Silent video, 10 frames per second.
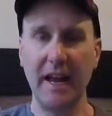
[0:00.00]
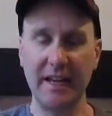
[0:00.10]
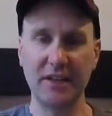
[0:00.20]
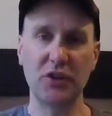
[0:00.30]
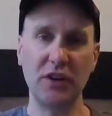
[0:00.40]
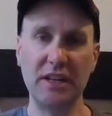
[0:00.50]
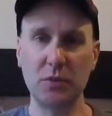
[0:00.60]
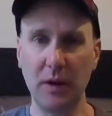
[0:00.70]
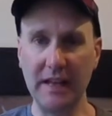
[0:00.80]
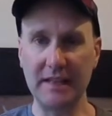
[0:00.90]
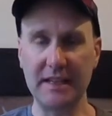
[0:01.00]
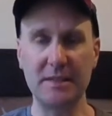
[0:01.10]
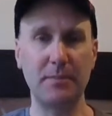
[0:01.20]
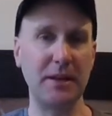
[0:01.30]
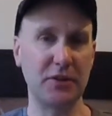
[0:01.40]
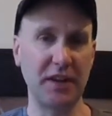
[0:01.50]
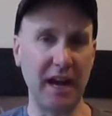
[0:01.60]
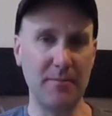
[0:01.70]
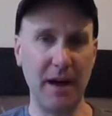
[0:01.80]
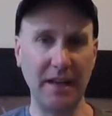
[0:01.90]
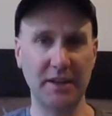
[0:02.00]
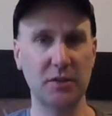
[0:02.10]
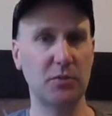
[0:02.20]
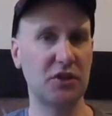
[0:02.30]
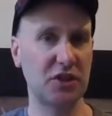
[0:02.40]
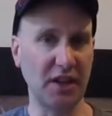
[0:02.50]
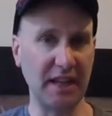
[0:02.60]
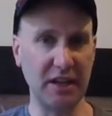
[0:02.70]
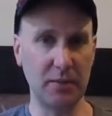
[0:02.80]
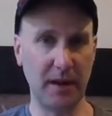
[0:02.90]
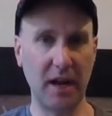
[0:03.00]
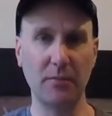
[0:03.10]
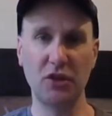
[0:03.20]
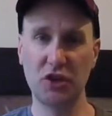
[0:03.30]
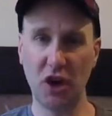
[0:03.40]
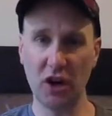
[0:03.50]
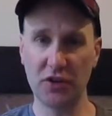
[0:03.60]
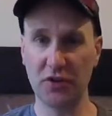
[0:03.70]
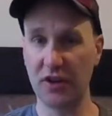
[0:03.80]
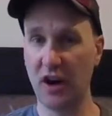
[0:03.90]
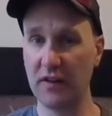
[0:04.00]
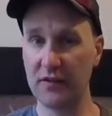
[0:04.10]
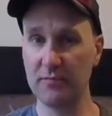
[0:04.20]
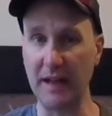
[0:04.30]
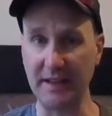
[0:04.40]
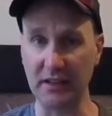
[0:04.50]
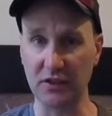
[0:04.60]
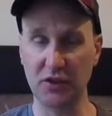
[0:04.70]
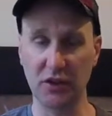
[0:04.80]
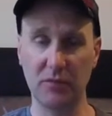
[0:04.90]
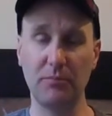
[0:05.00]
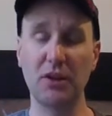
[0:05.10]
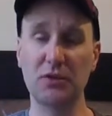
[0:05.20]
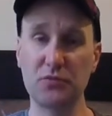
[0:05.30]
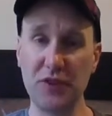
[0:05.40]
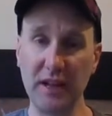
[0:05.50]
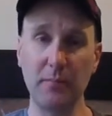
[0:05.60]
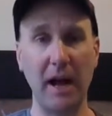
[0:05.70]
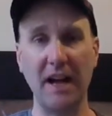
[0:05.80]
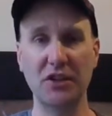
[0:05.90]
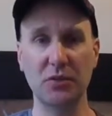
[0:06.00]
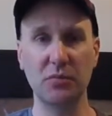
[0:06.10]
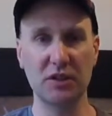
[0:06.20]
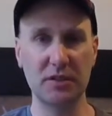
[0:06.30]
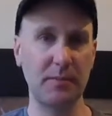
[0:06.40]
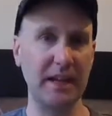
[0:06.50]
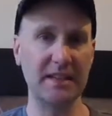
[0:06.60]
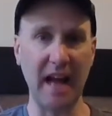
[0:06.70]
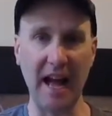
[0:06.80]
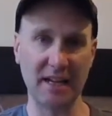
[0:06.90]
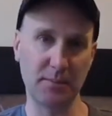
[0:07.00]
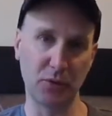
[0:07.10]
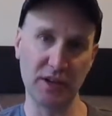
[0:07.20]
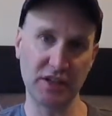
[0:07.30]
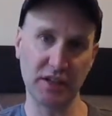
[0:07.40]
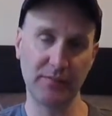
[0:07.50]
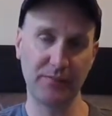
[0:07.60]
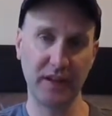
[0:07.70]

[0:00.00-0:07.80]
In his early 20s, Peter Diamandis was studying to become a doctor at Harvard Medical School, but his real passion was space exploration.